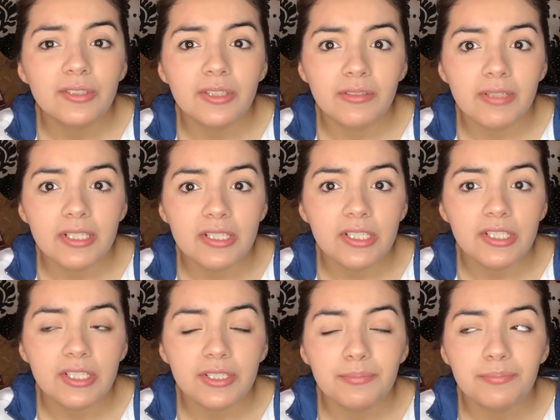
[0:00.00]
do your
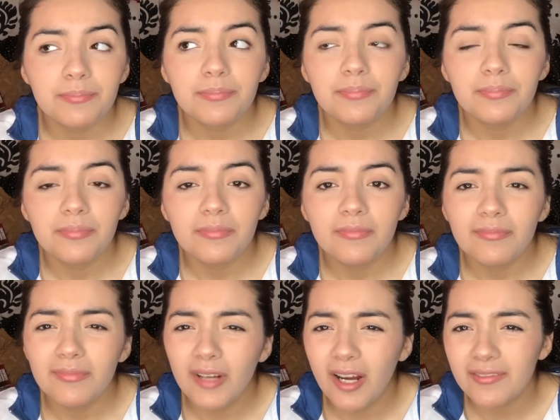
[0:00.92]
research,
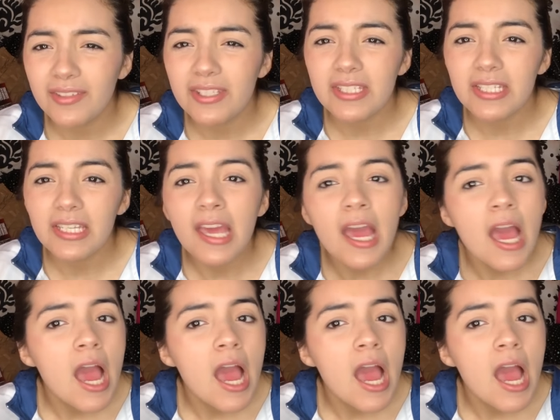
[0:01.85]
obviously.